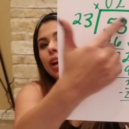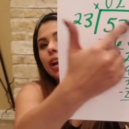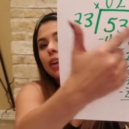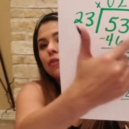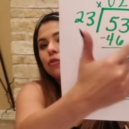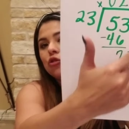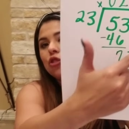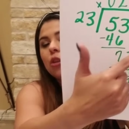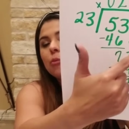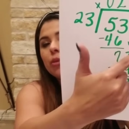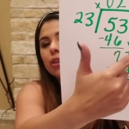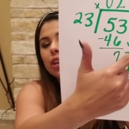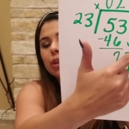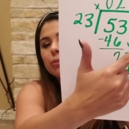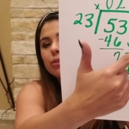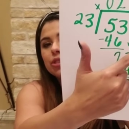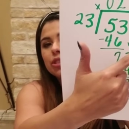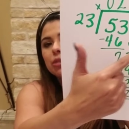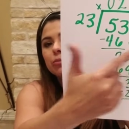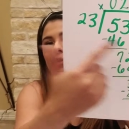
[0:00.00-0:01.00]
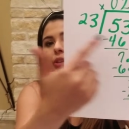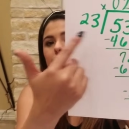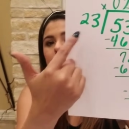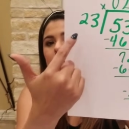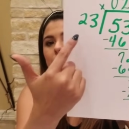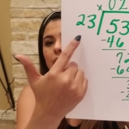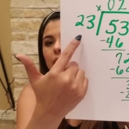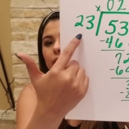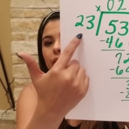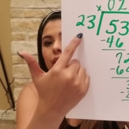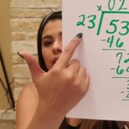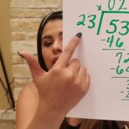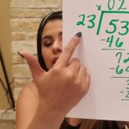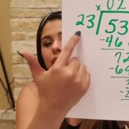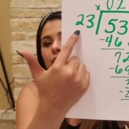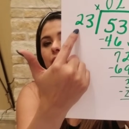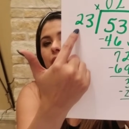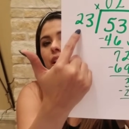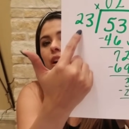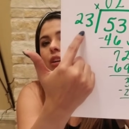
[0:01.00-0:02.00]
have no more numbers to bring down.
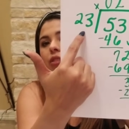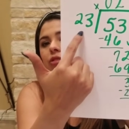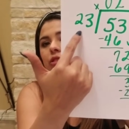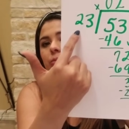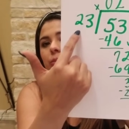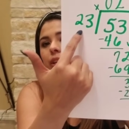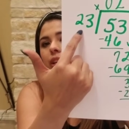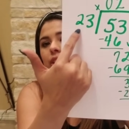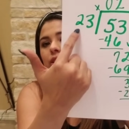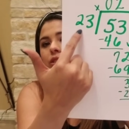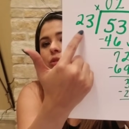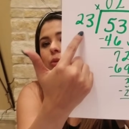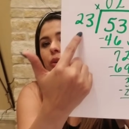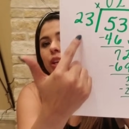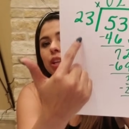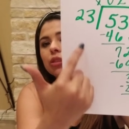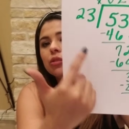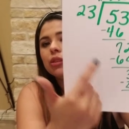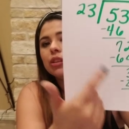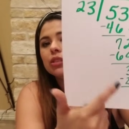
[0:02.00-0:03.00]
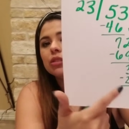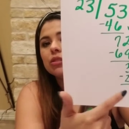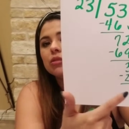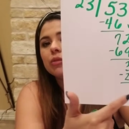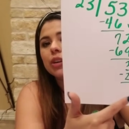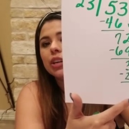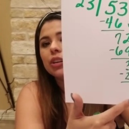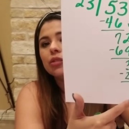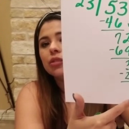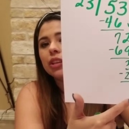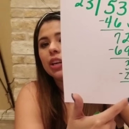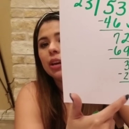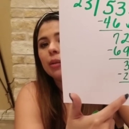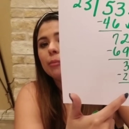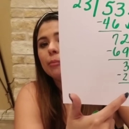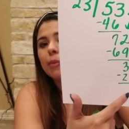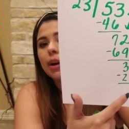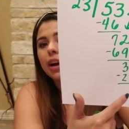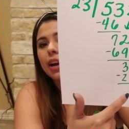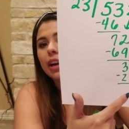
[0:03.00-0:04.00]
And also because 23 is greater
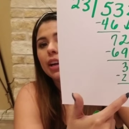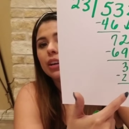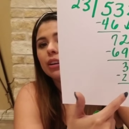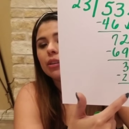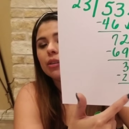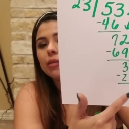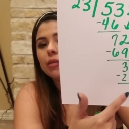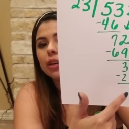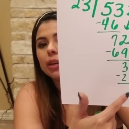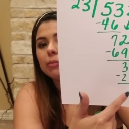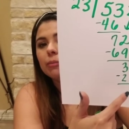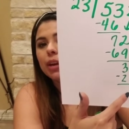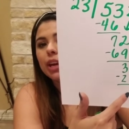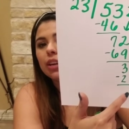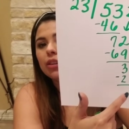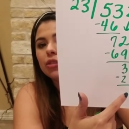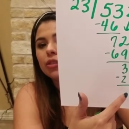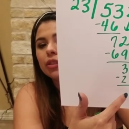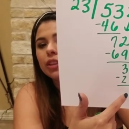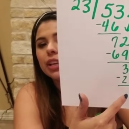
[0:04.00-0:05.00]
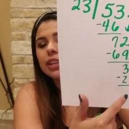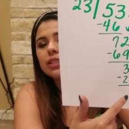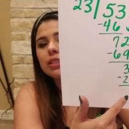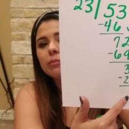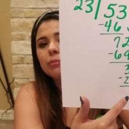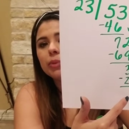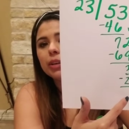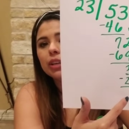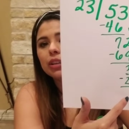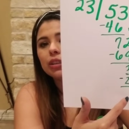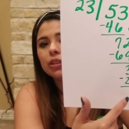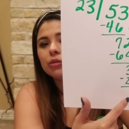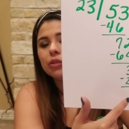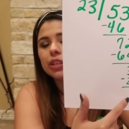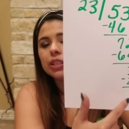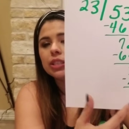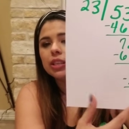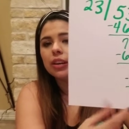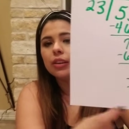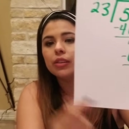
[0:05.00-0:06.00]
than my remainder. That's a big clue to
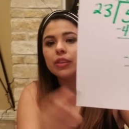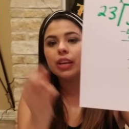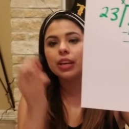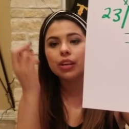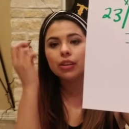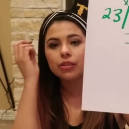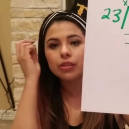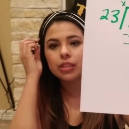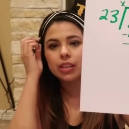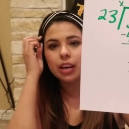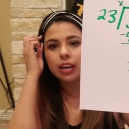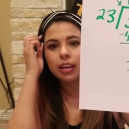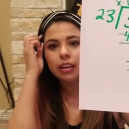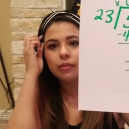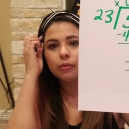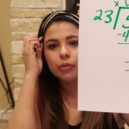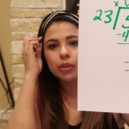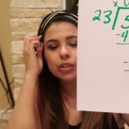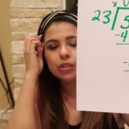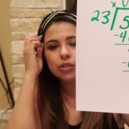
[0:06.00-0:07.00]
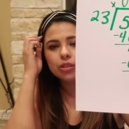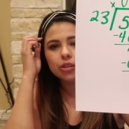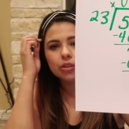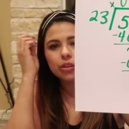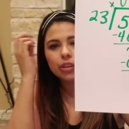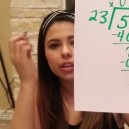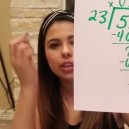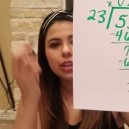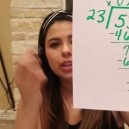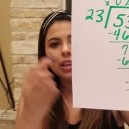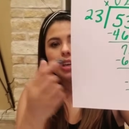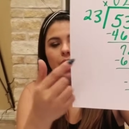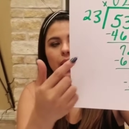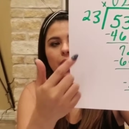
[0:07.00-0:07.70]
tell you that you're done. If once your